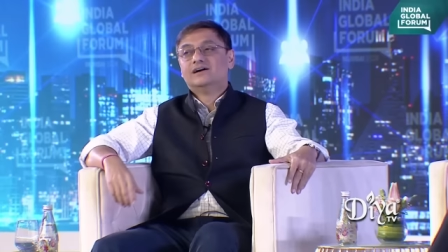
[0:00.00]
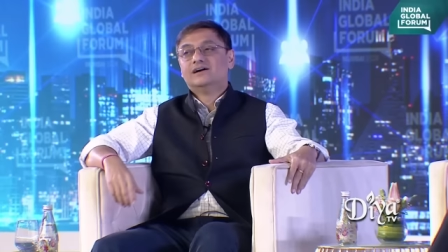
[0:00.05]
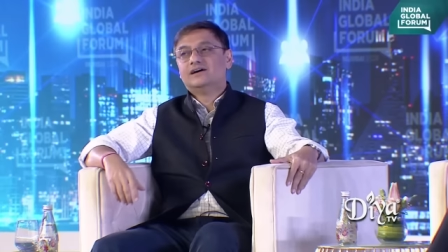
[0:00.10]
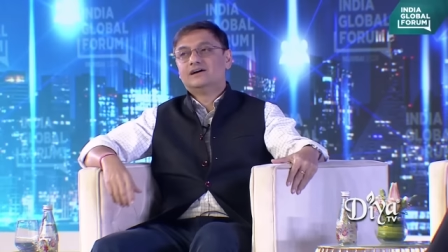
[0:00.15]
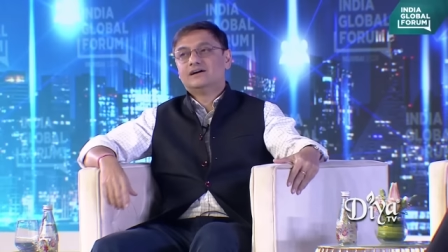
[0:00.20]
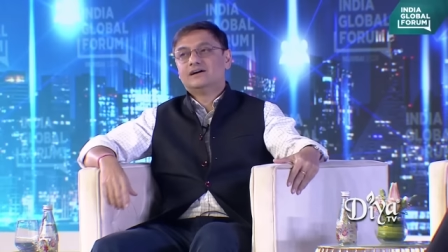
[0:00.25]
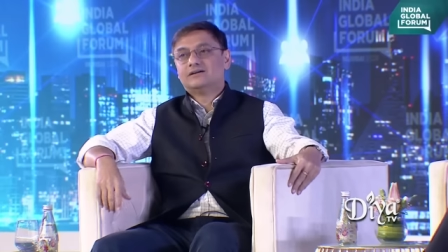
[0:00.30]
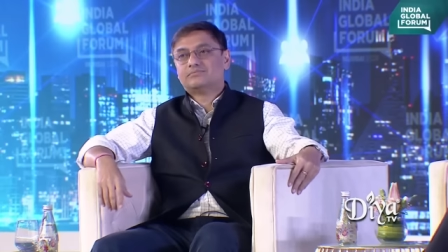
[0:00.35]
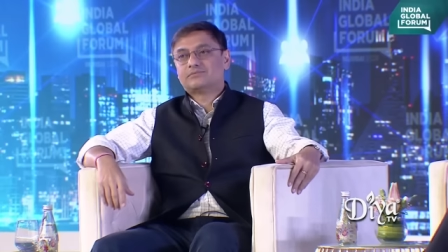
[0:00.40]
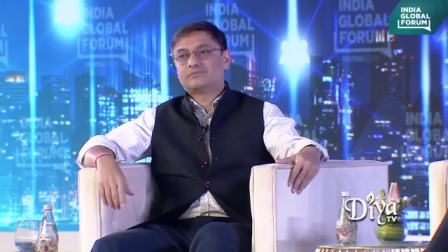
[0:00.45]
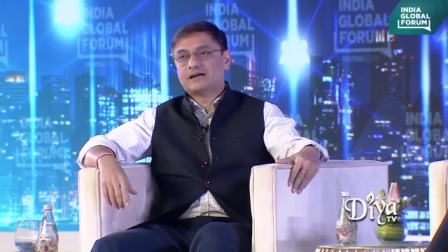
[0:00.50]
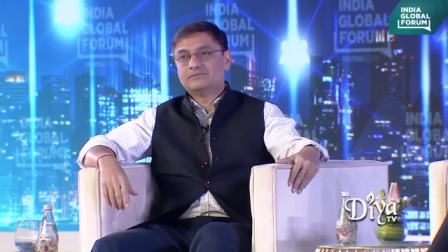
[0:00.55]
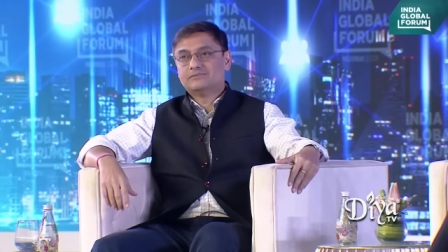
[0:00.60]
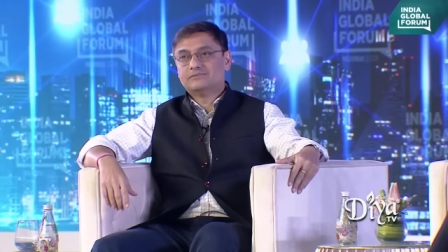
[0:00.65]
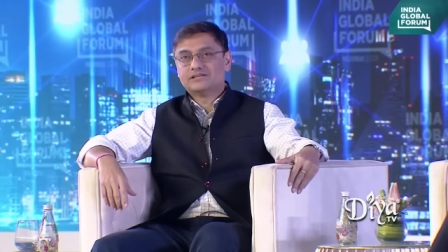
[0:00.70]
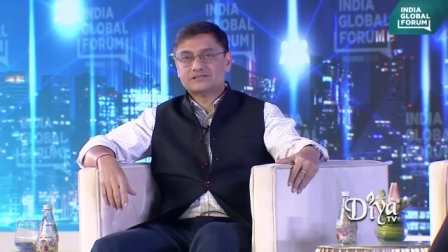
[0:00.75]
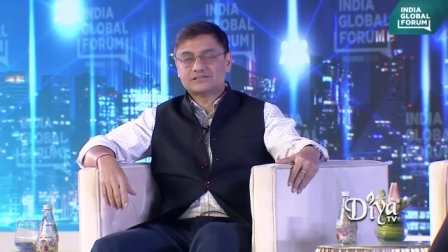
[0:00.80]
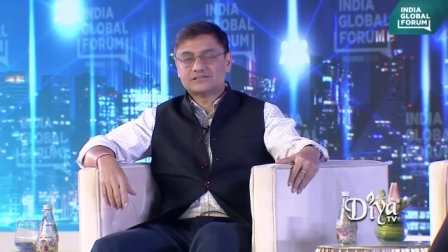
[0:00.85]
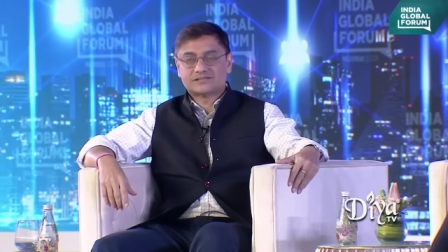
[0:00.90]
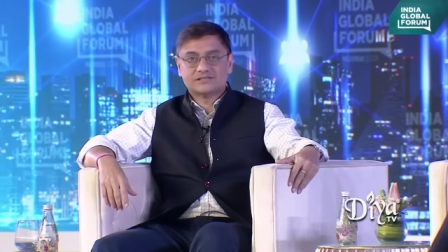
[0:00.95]
prime
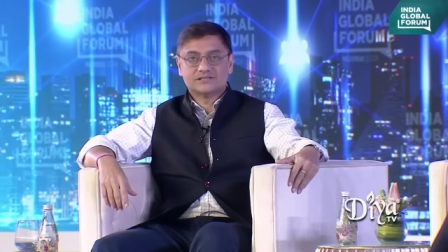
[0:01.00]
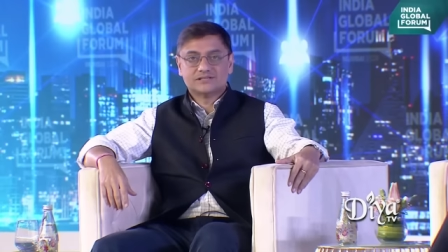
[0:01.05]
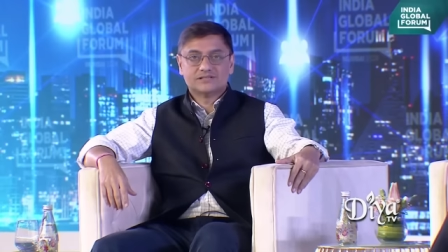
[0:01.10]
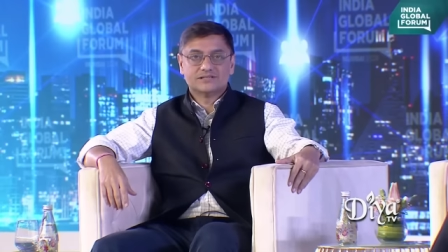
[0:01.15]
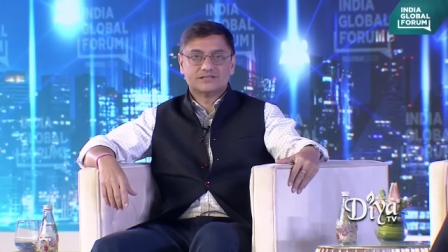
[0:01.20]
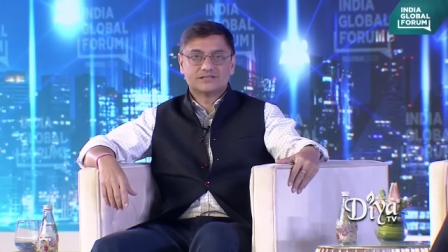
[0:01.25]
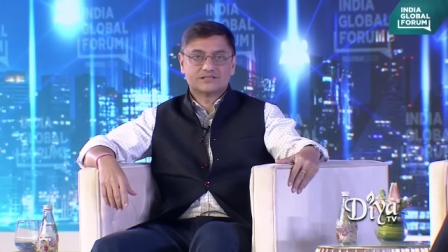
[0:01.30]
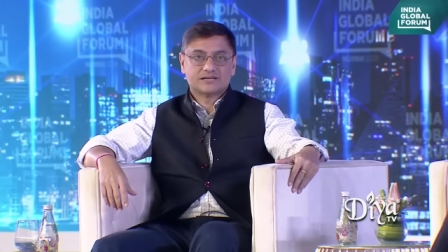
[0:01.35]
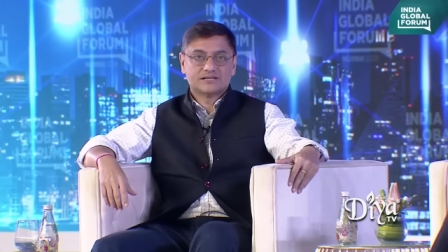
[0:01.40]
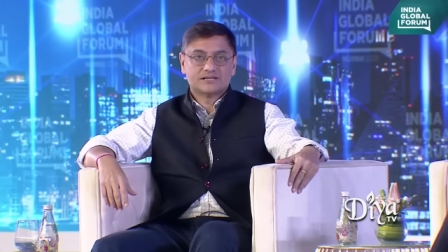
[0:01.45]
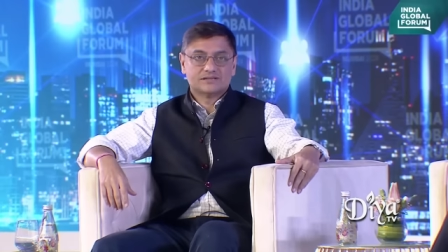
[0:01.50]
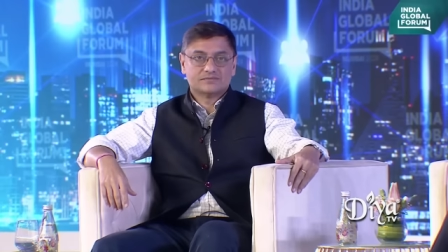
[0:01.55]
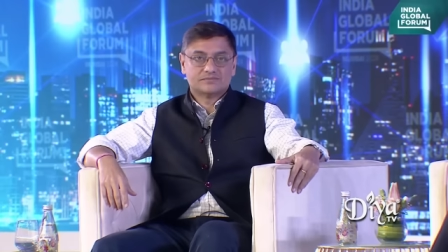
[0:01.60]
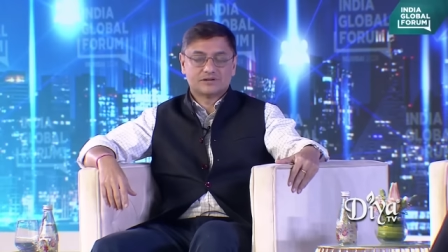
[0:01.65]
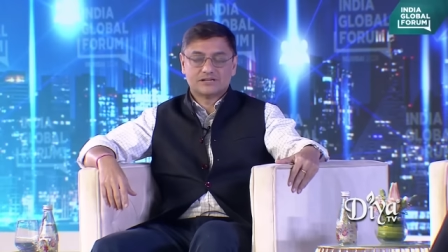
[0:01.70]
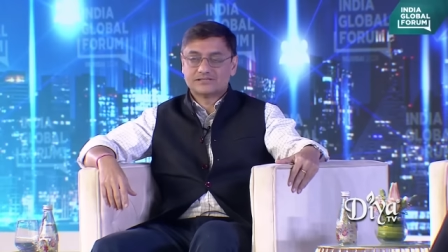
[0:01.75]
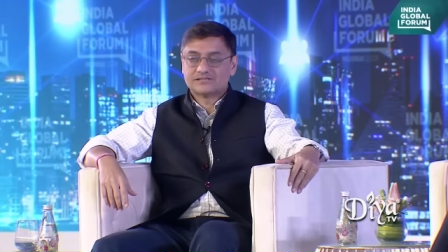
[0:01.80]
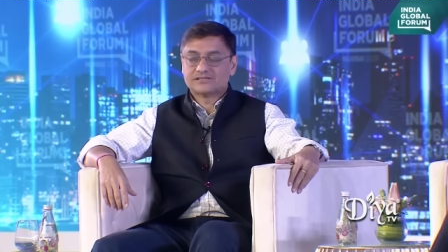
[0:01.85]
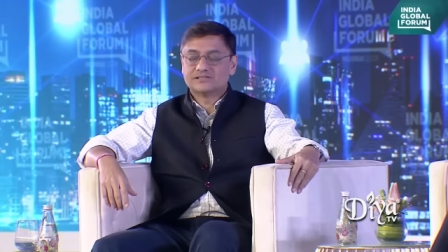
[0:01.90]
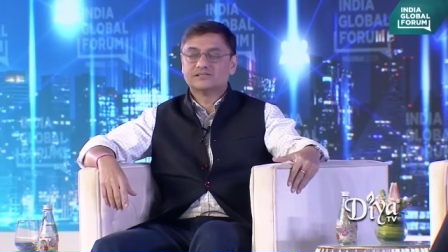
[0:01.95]
ministers and
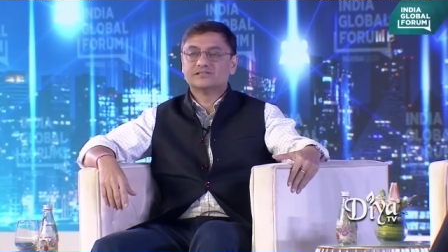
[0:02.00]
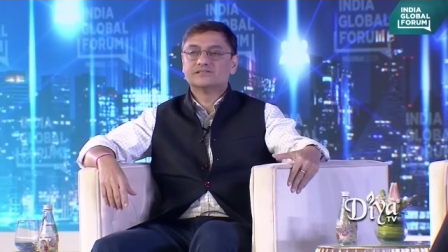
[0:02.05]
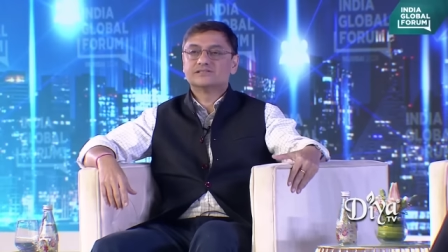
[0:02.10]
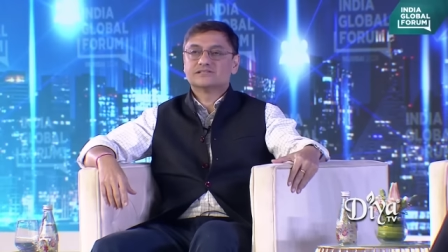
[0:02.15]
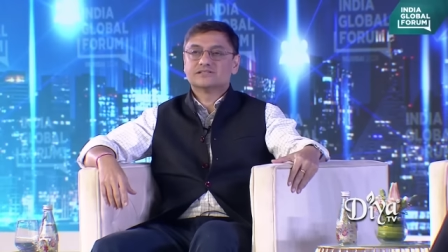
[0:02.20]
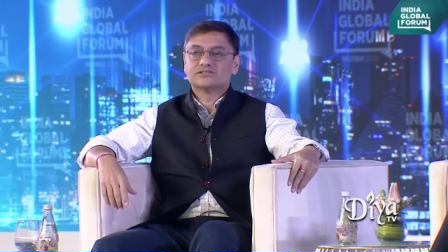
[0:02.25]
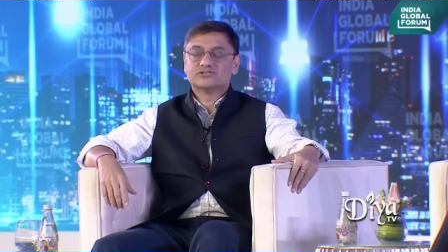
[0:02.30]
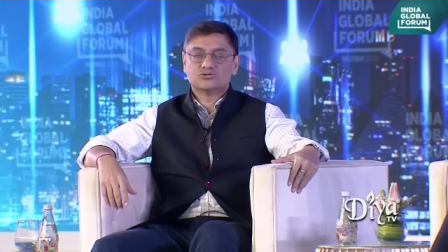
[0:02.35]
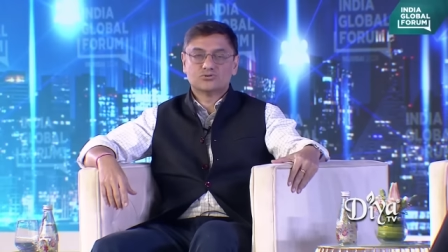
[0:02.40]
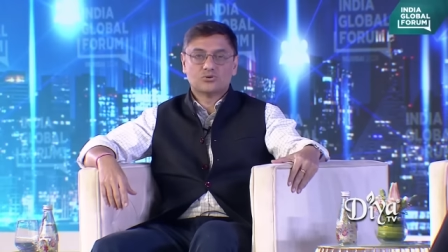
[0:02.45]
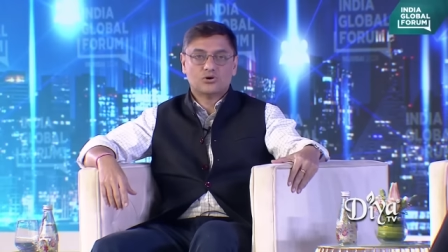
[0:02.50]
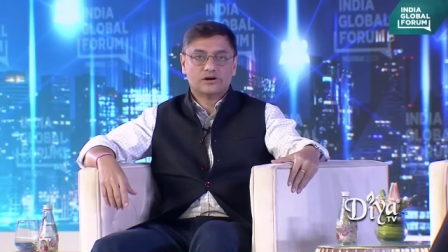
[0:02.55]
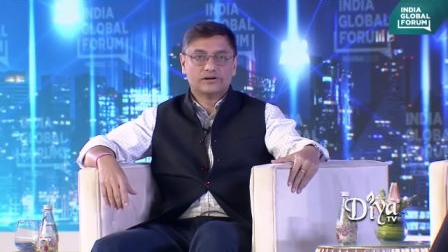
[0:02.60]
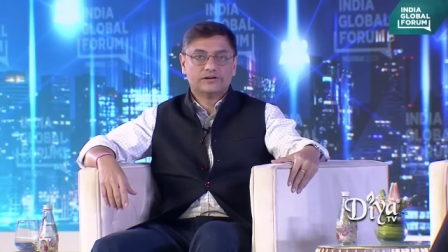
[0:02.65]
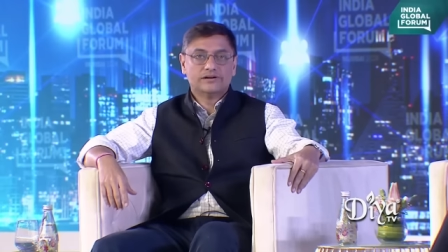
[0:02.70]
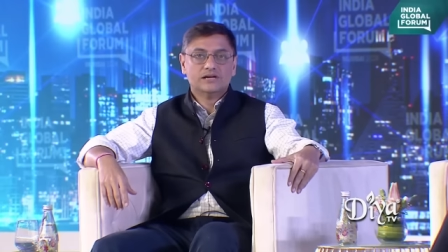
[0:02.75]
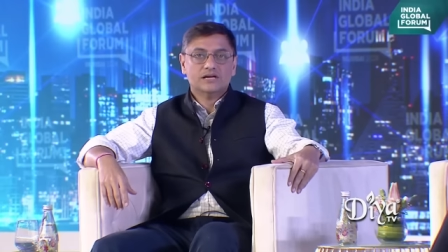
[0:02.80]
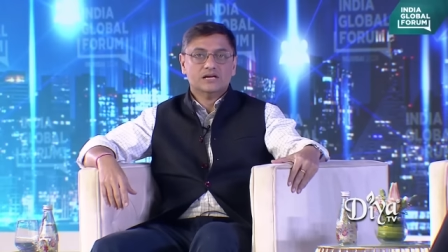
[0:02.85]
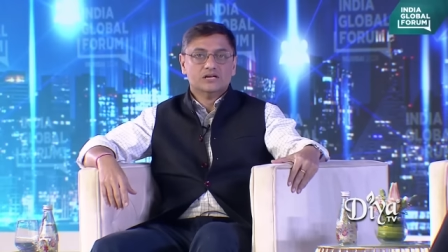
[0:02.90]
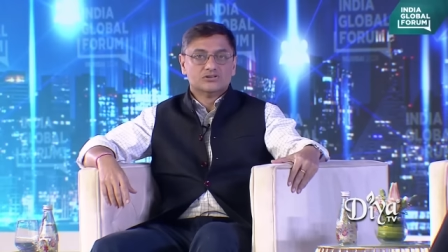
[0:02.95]
presidents and so on.